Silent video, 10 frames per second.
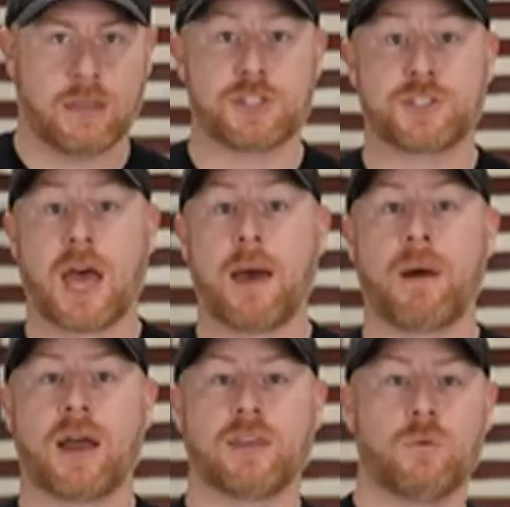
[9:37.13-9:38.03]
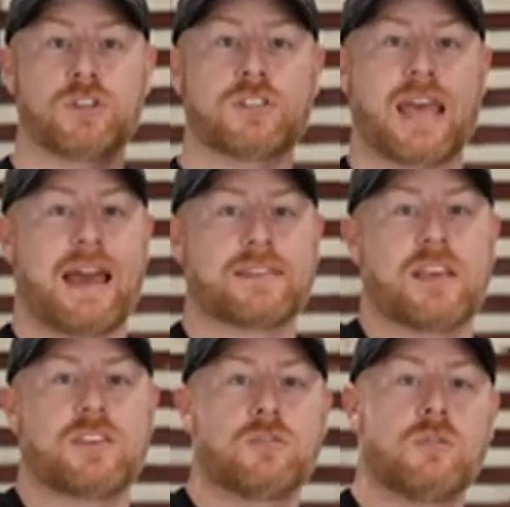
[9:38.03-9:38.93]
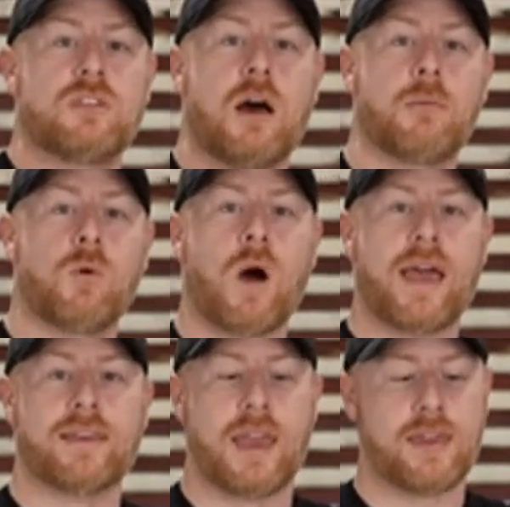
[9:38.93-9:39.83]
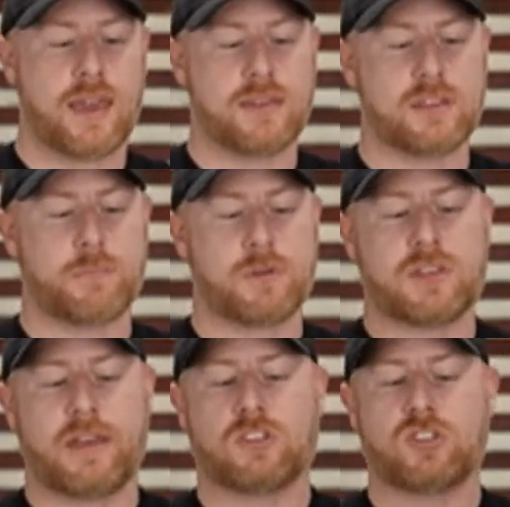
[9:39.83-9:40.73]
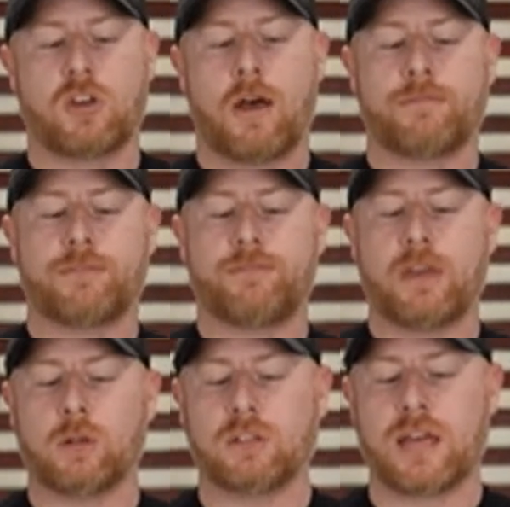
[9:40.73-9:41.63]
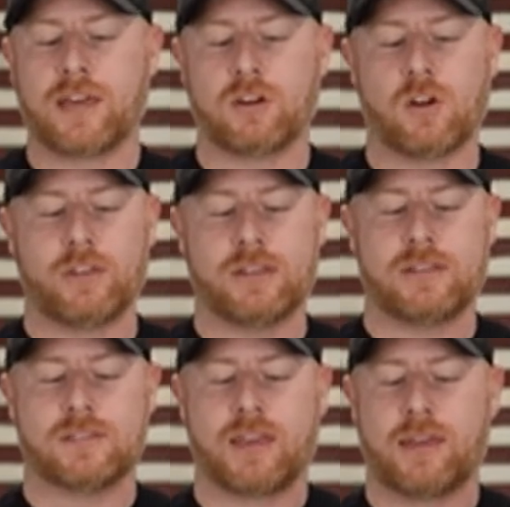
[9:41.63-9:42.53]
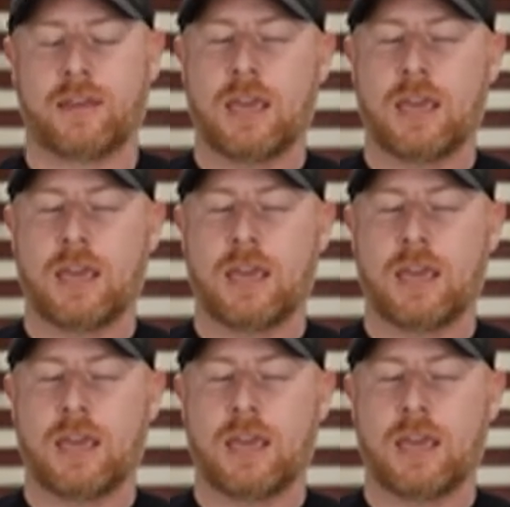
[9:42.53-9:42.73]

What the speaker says: This top pocket, which is accessed through the double YKK zippers, has a soft felt liner on the inside,